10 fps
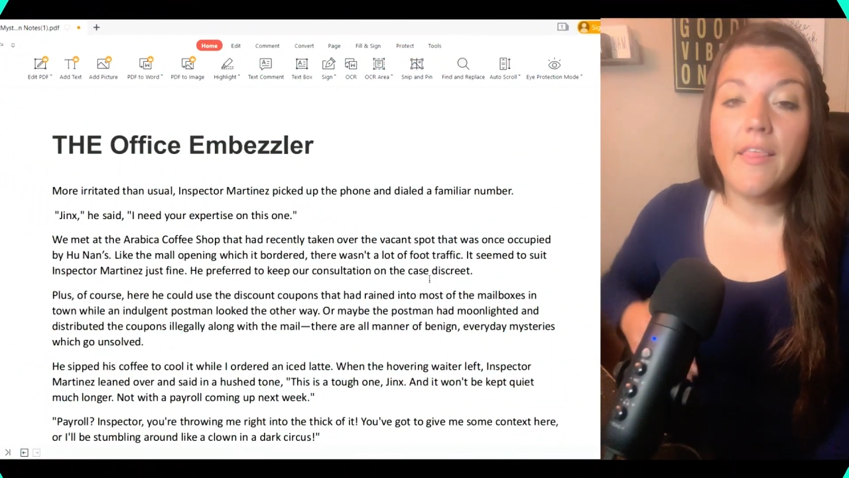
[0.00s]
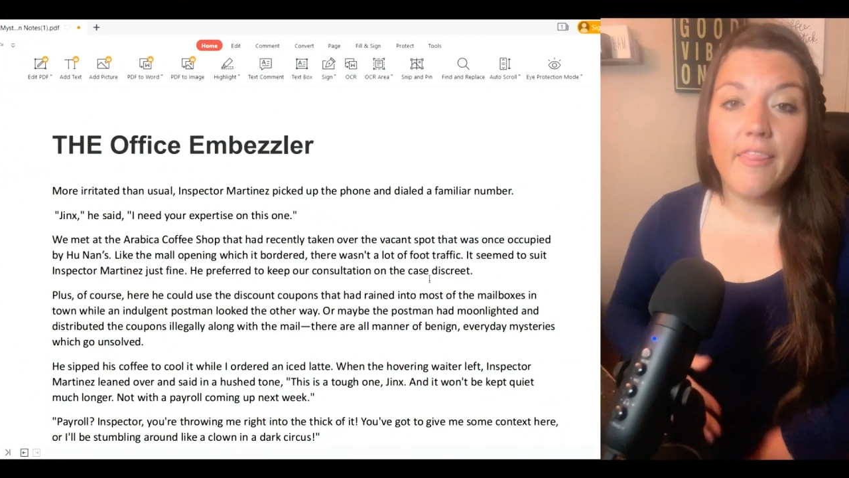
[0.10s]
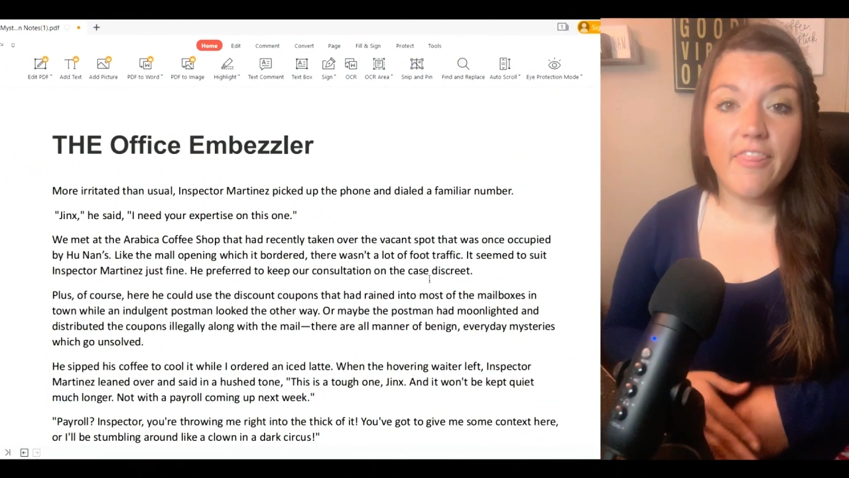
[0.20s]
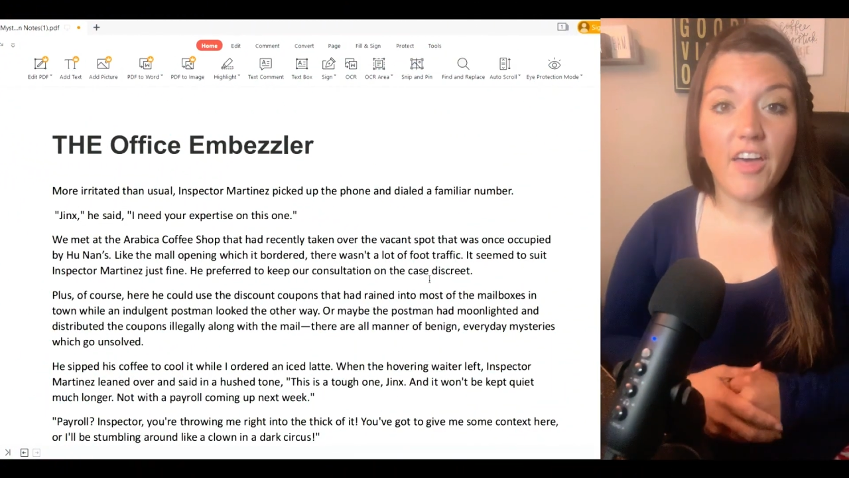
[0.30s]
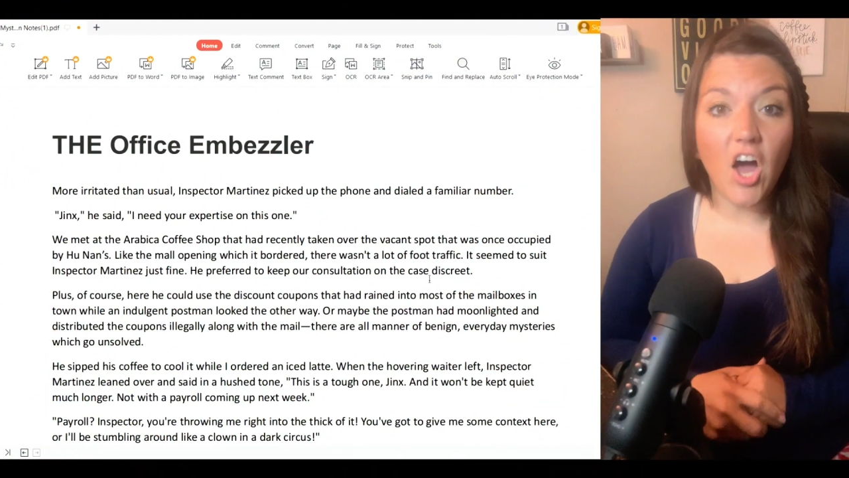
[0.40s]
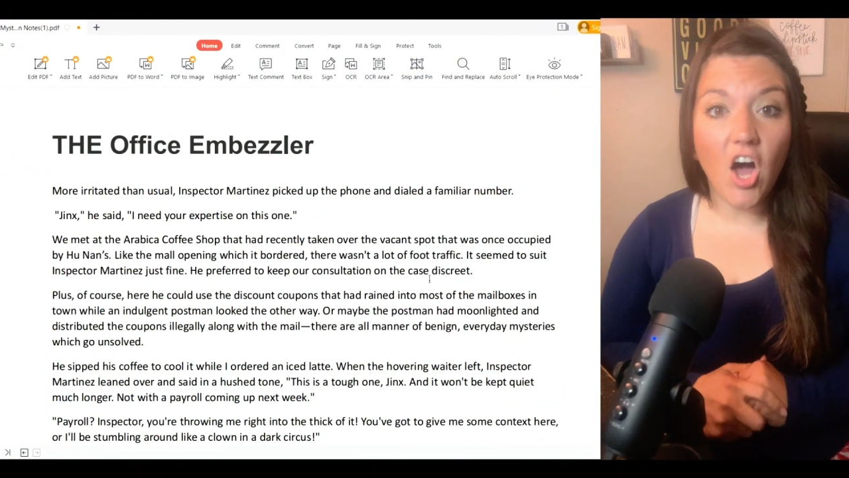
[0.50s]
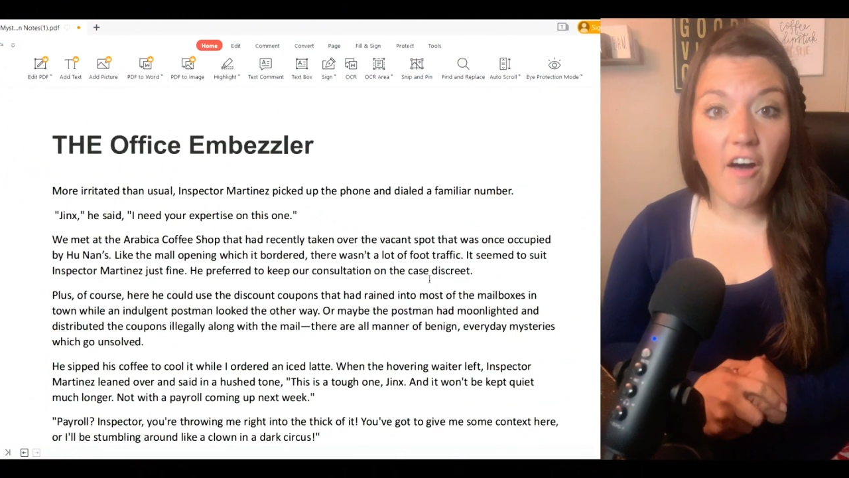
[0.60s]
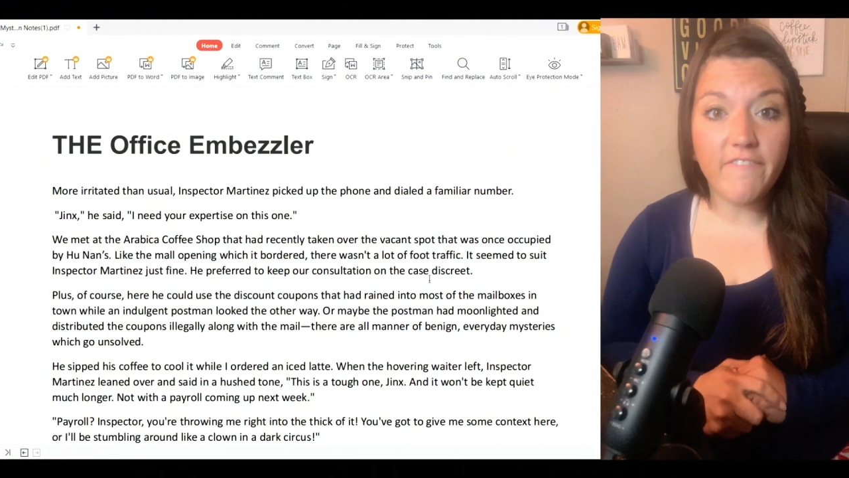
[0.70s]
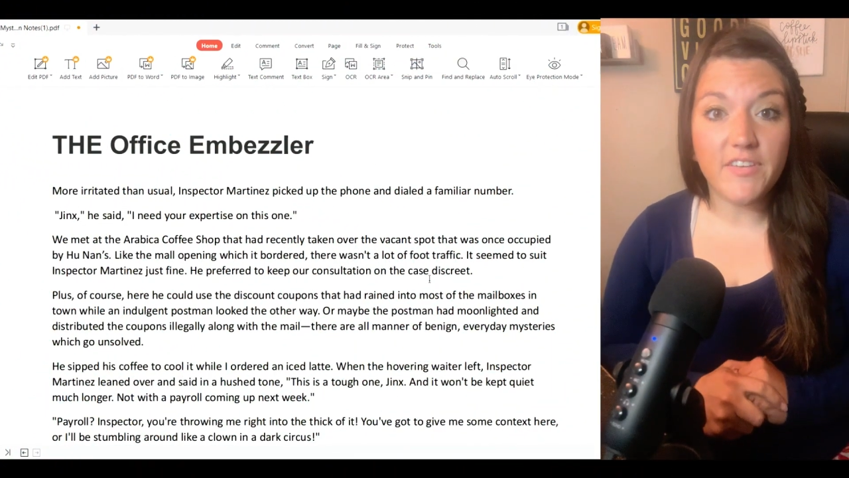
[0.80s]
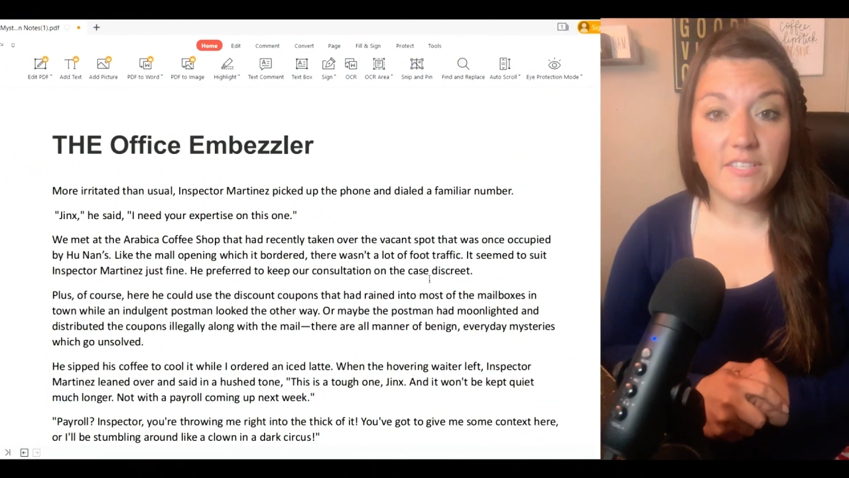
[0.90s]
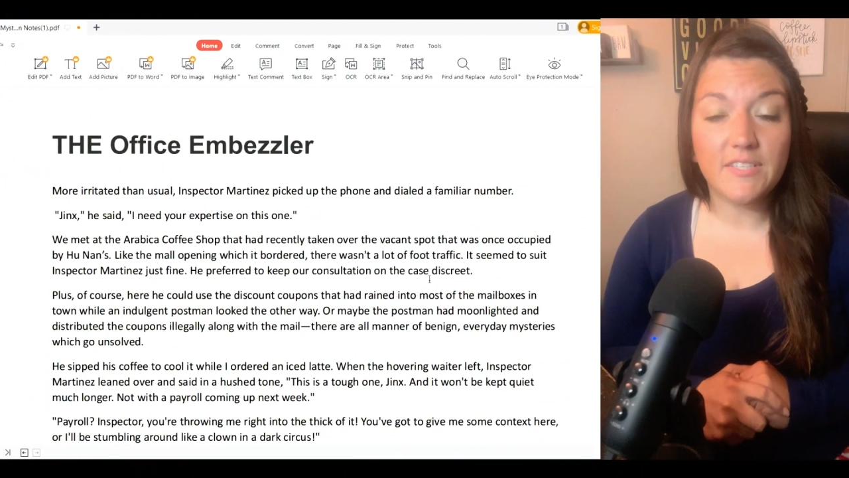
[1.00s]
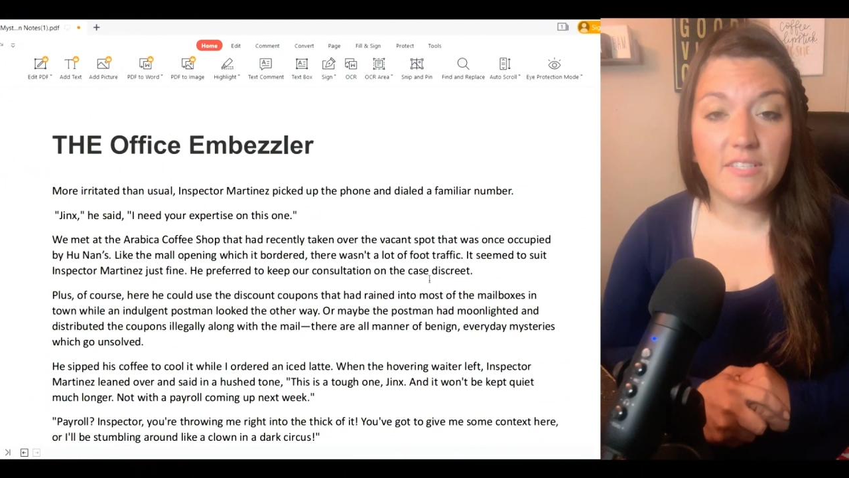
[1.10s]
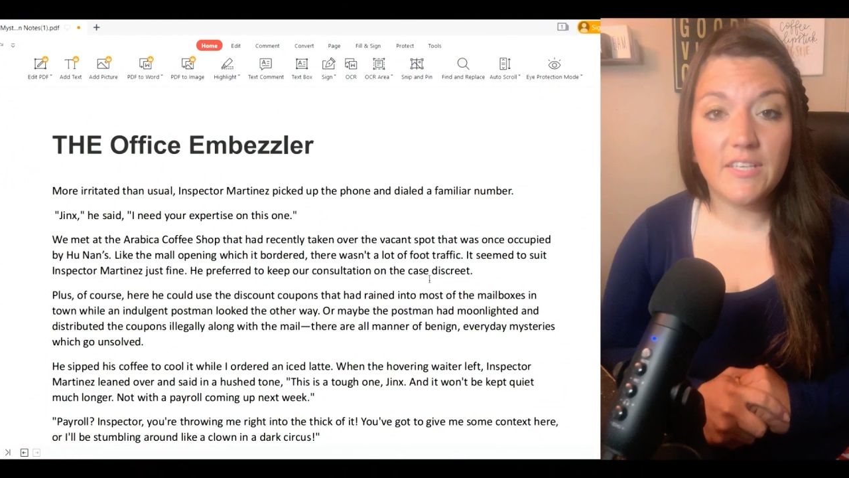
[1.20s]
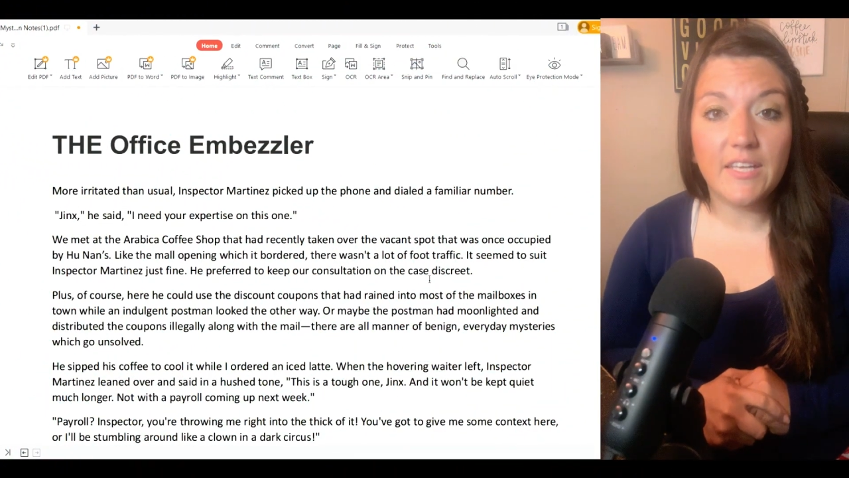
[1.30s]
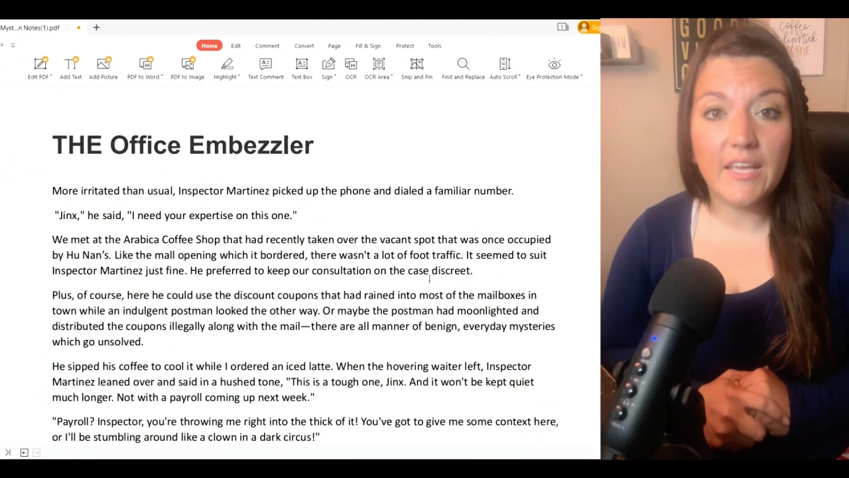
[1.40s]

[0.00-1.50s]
The office